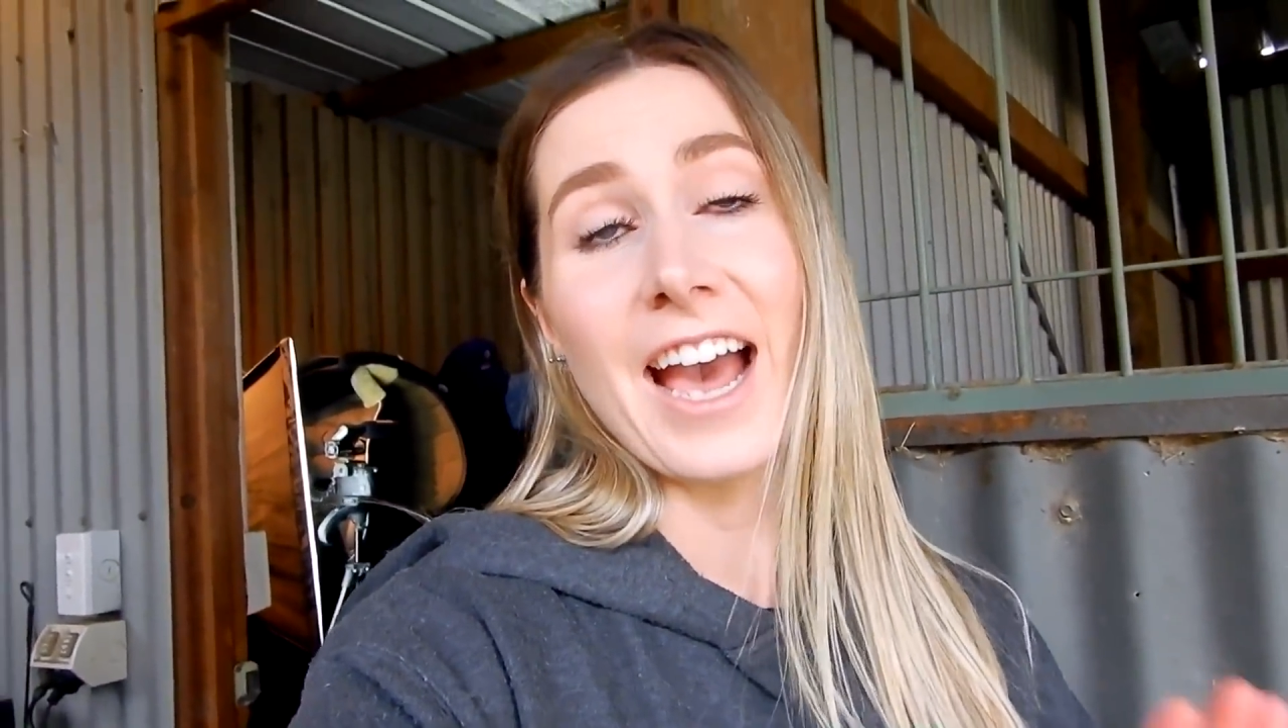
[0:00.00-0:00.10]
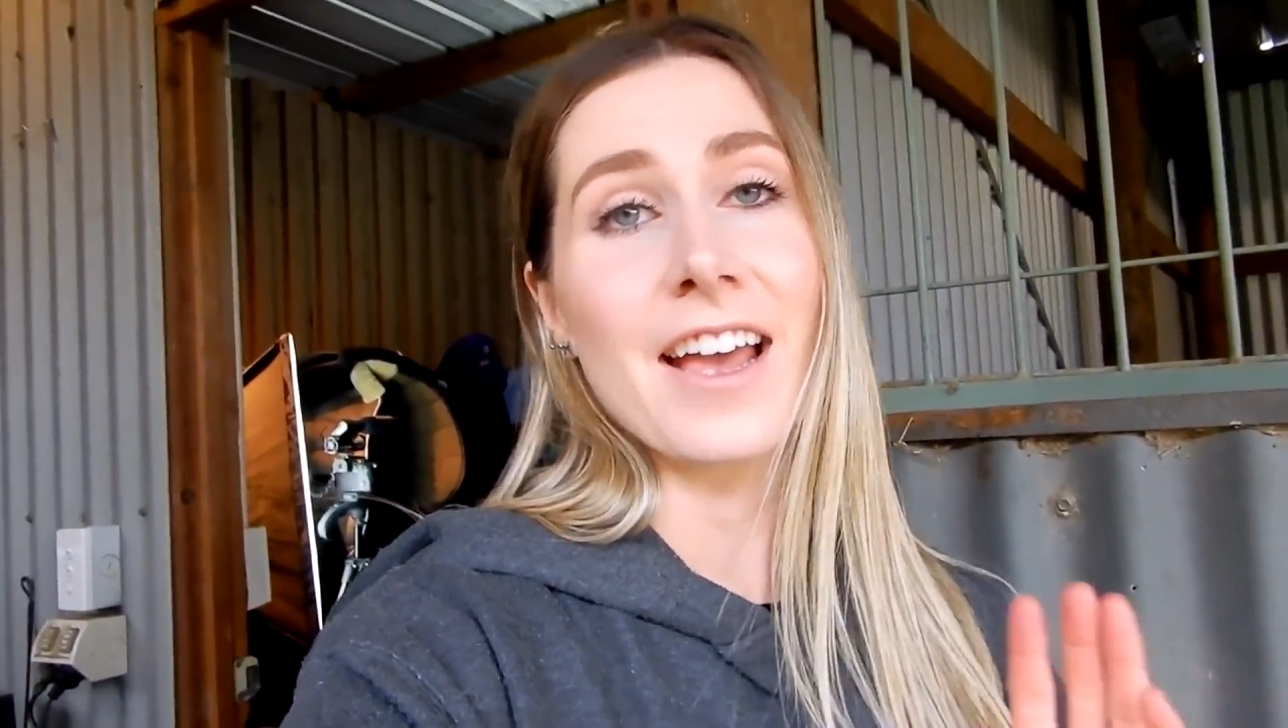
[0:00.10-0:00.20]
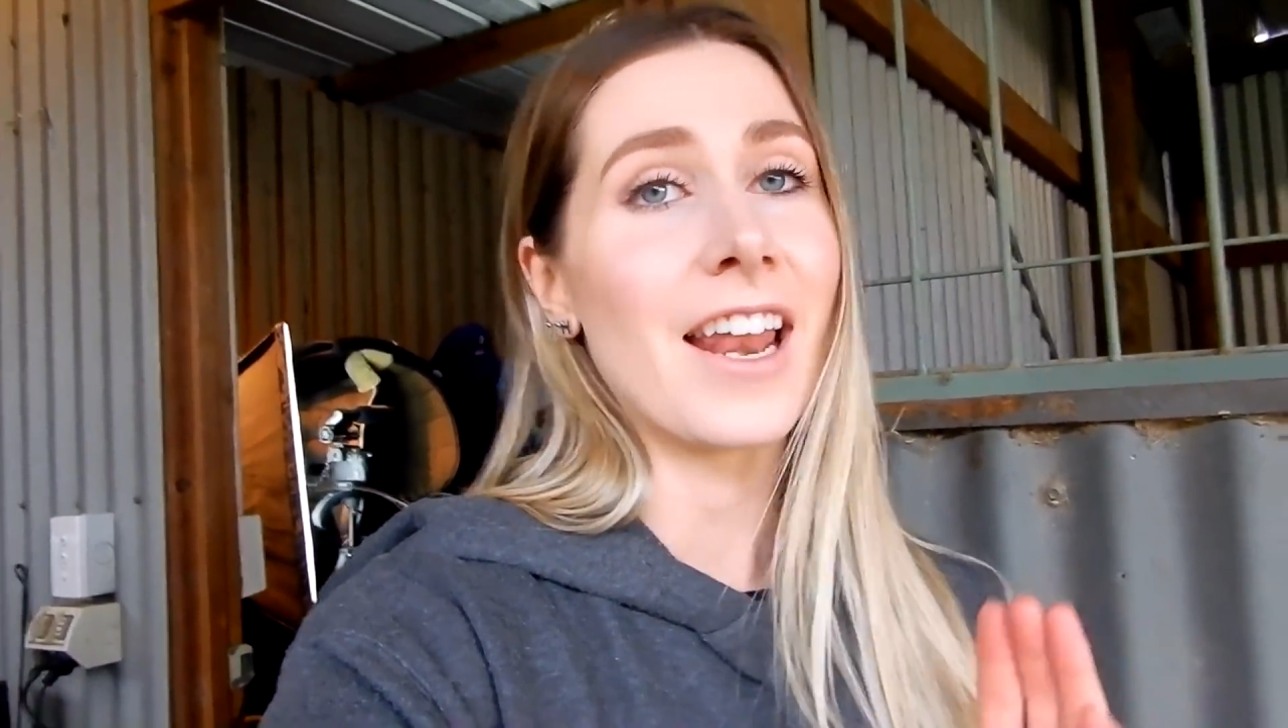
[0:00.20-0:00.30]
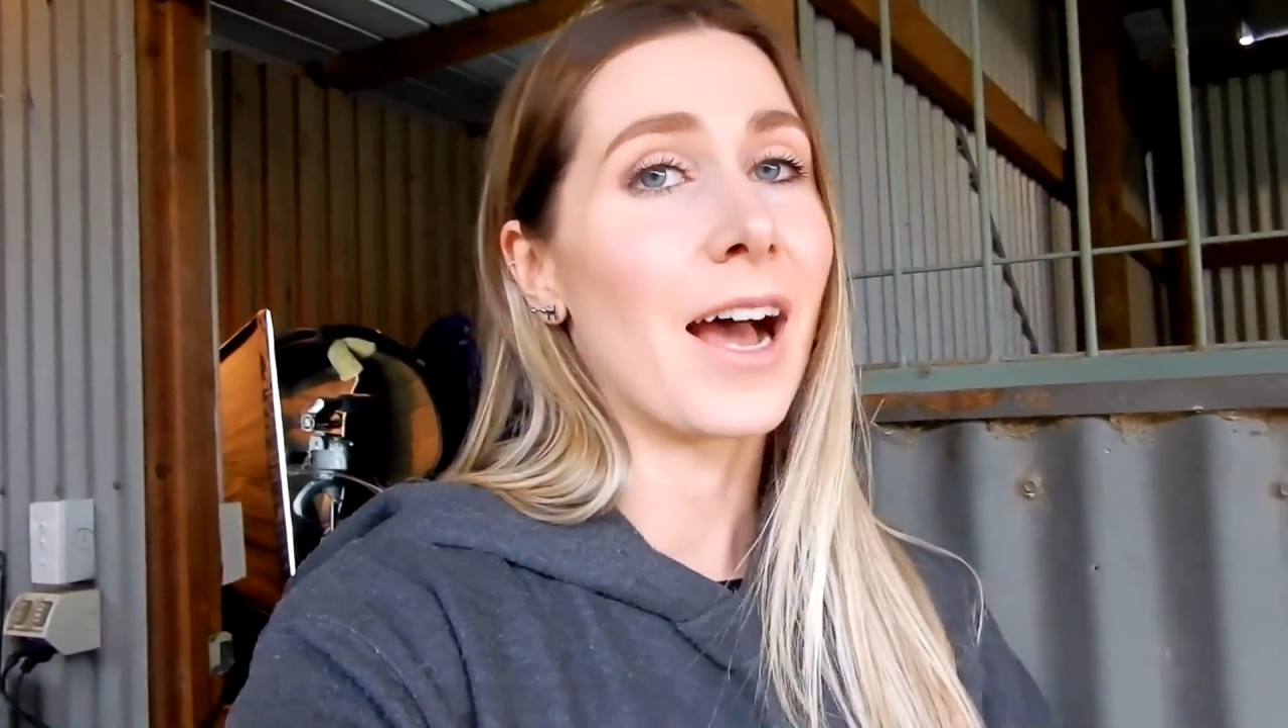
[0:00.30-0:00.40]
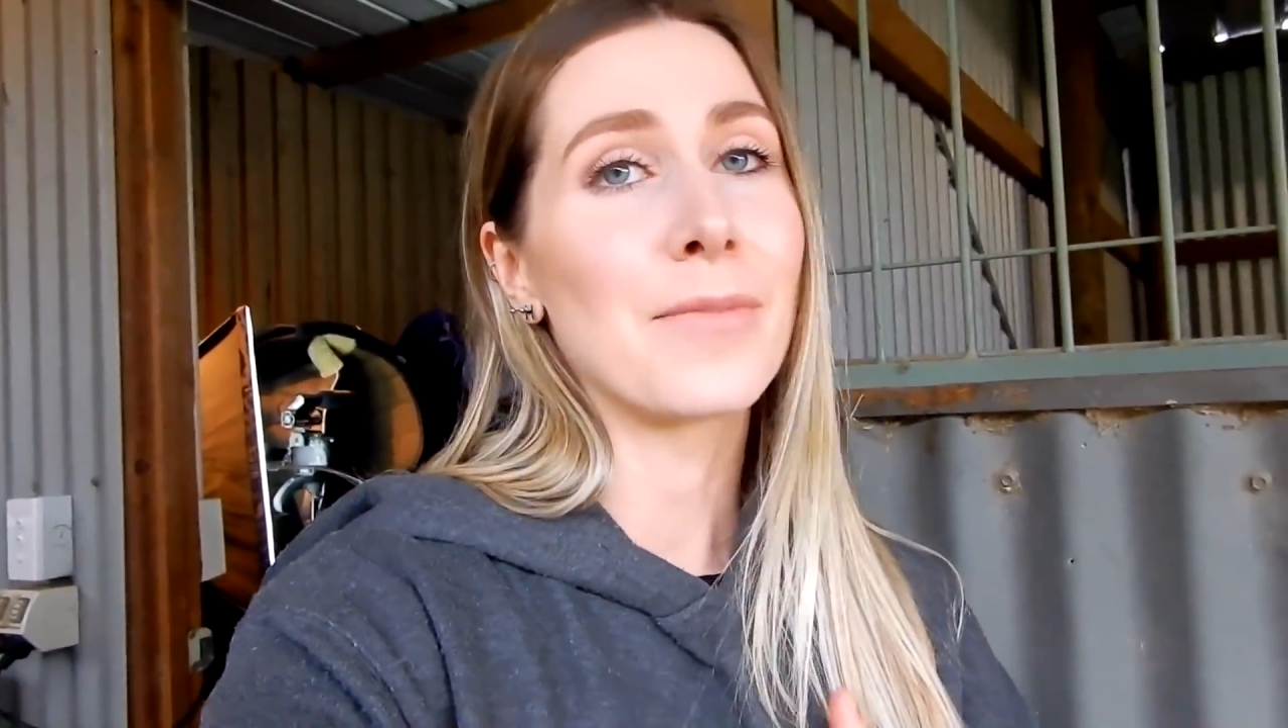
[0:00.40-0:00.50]

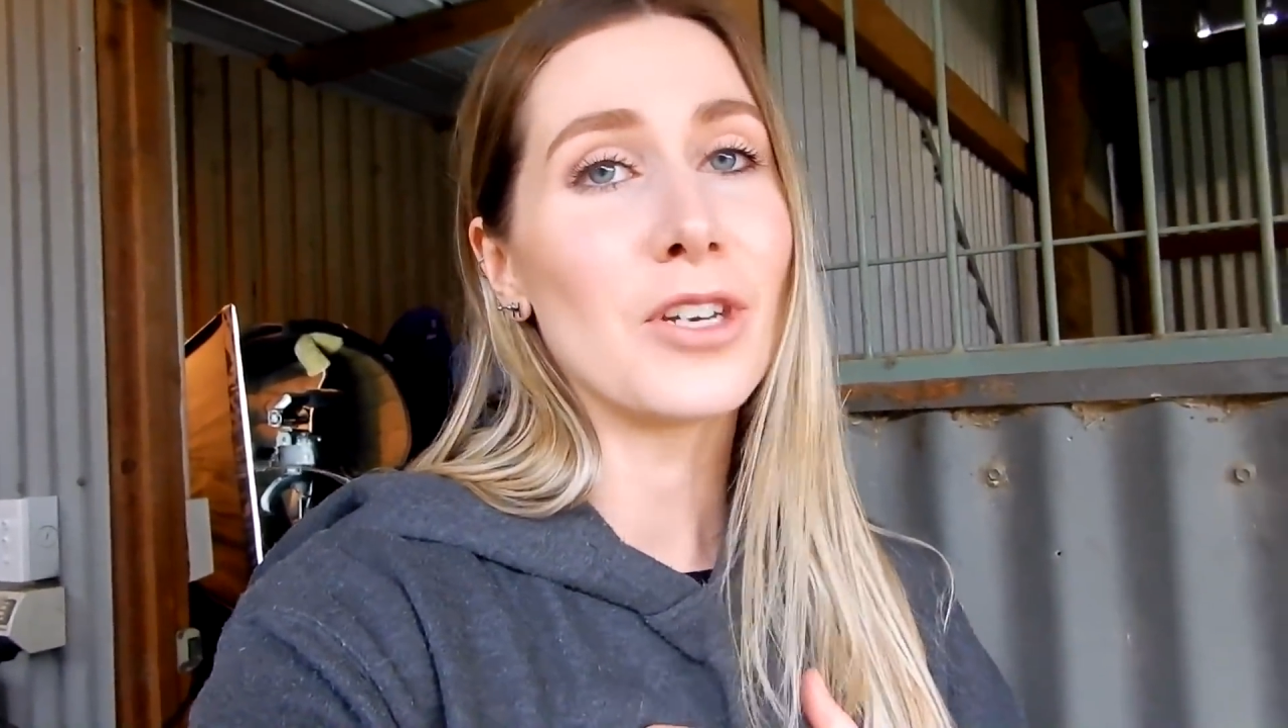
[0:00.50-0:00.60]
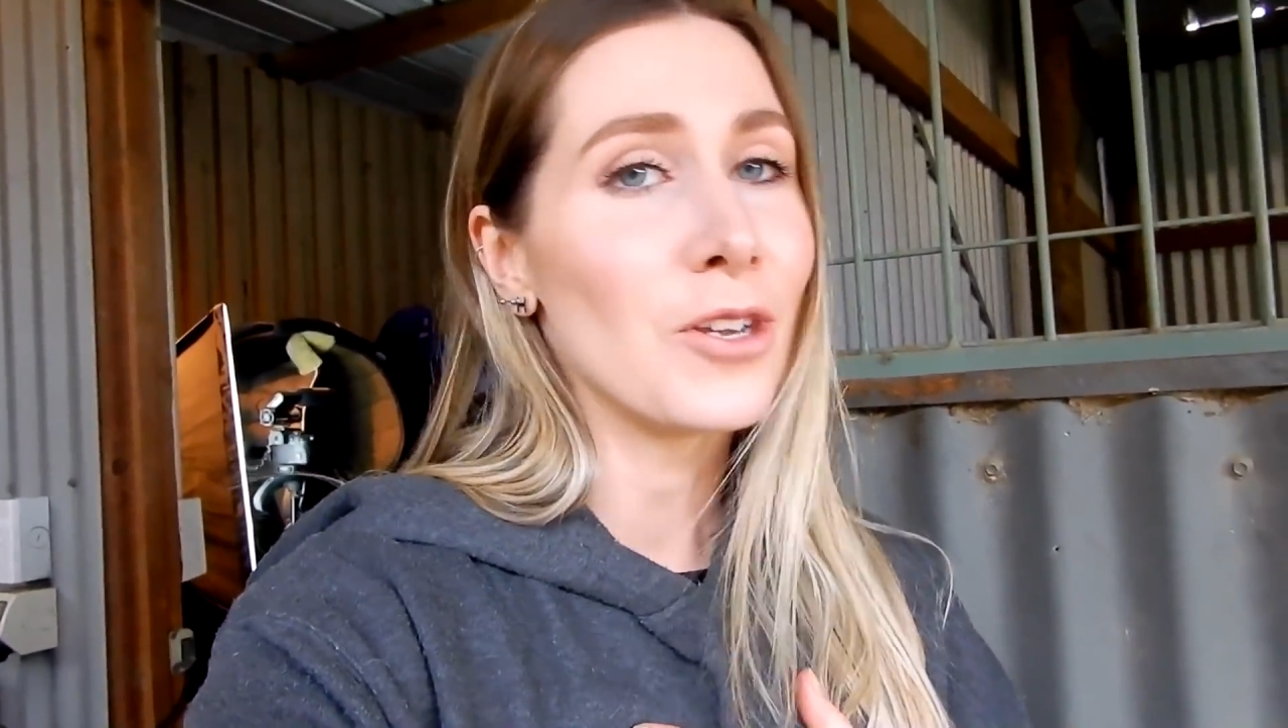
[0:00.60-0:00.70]
And I'm a